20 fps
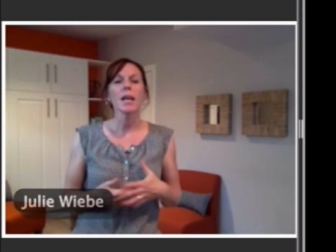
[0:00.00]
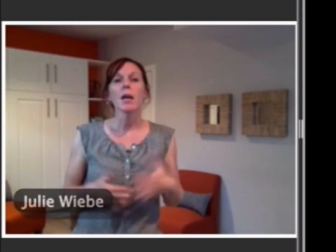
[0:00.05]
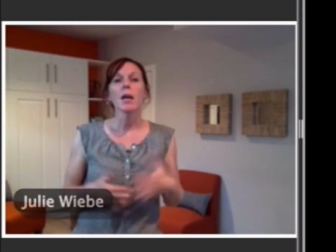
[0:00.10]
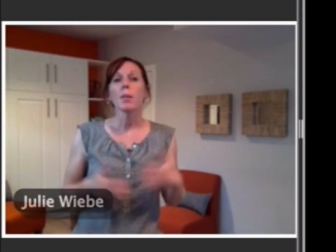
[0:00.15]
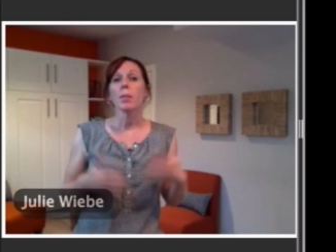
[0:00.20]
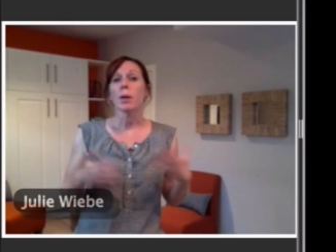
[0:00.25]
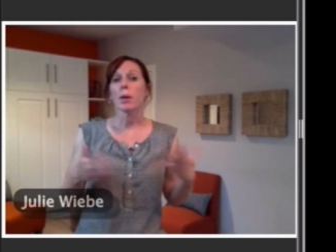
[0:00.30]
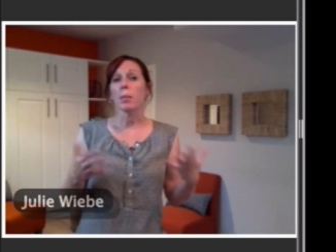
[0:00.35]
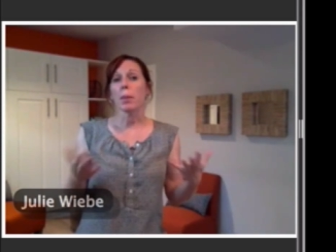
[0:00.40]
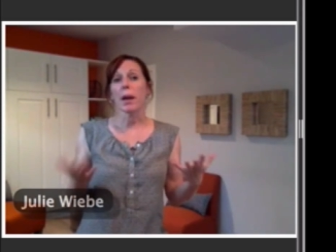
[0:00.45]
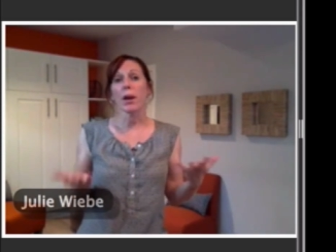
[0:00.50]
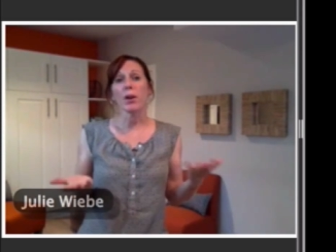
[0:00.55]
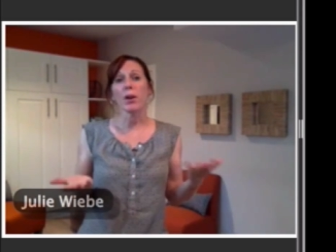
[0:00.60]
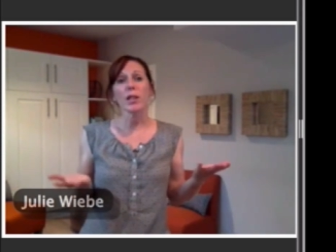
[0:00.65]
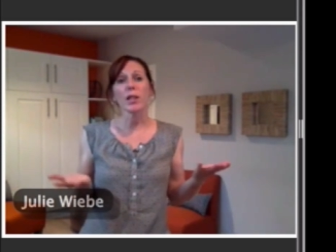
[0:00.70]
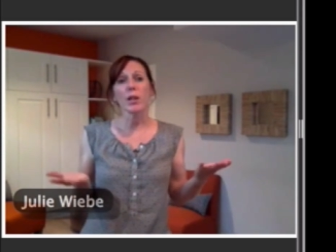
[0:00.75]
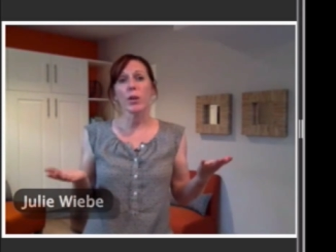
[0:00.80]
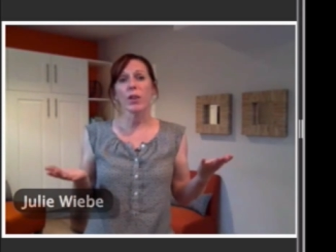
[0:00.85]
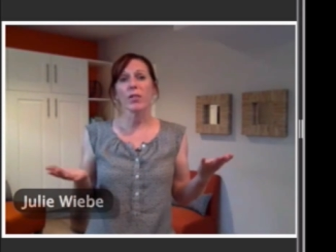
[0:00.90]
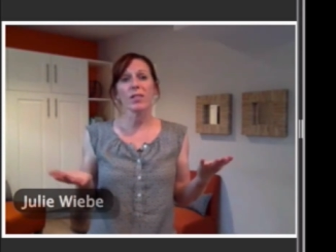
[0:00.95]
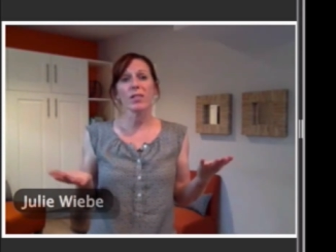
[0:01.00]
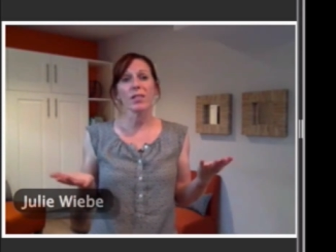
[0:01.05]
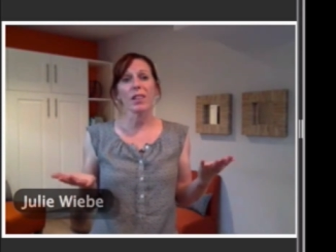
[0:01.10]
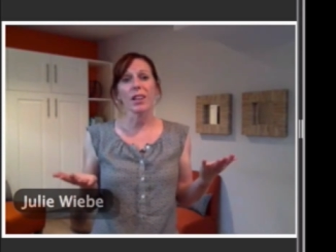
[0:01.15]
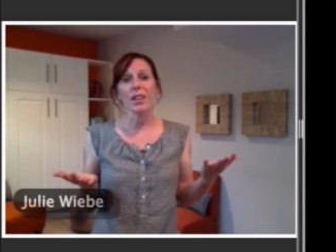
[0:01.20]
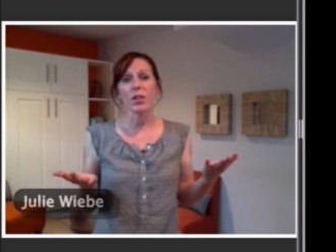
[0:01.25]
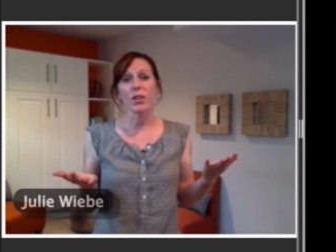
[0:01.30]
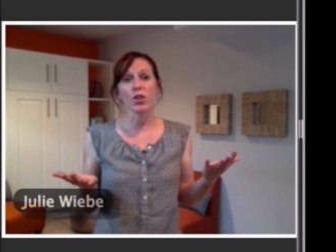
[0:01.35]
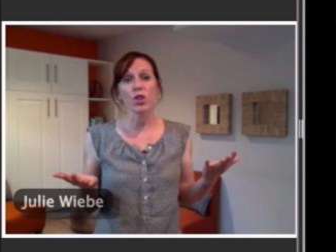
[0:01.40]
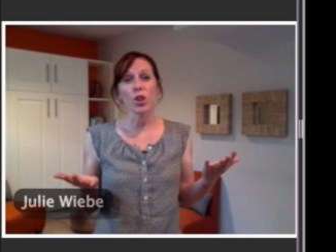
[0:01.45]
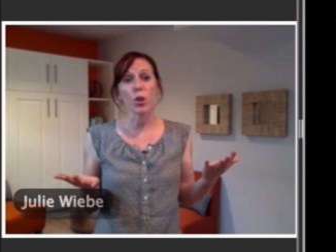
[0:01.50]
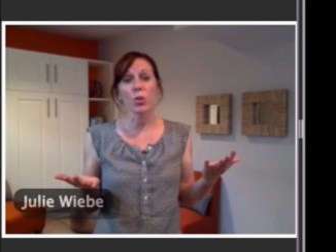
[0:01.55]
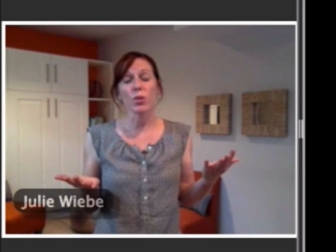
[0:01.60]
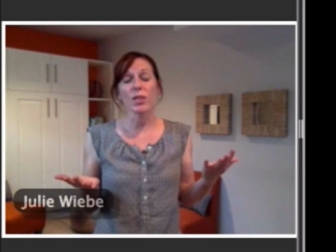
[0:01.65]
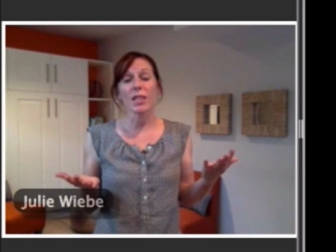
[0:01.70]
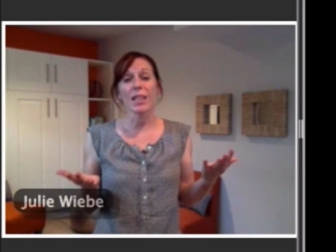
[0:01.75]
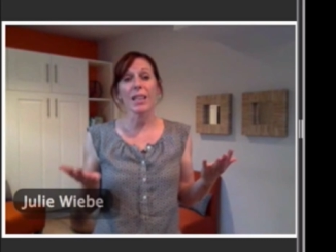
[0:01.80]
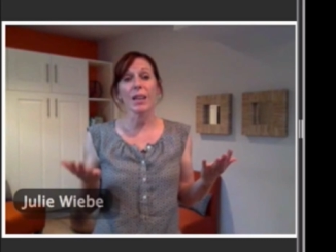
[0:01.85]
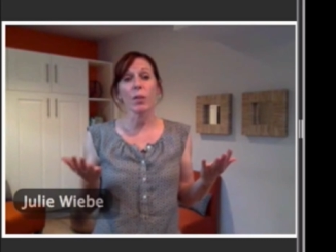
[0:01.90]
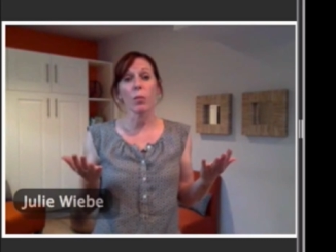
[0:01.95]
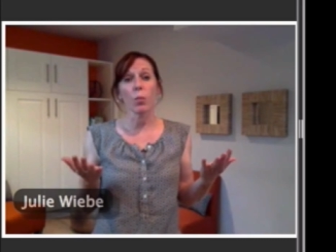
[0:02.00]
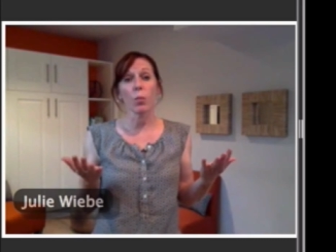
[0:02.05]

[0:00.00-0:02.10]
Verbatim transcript: But apparently, we have a study that shows that